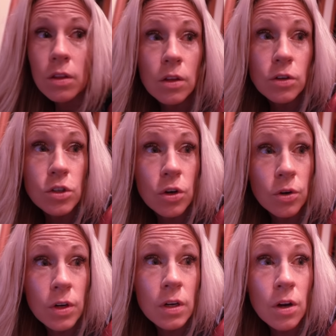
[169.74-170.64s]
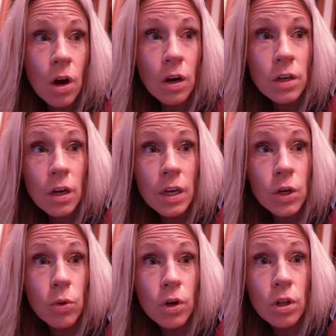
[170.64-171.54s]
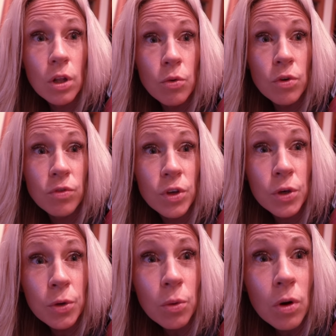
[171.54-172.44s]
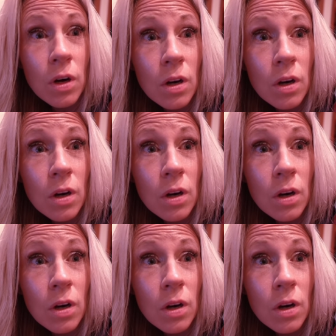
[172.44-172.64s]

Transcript: They're turning Knock Knock into a clone of you?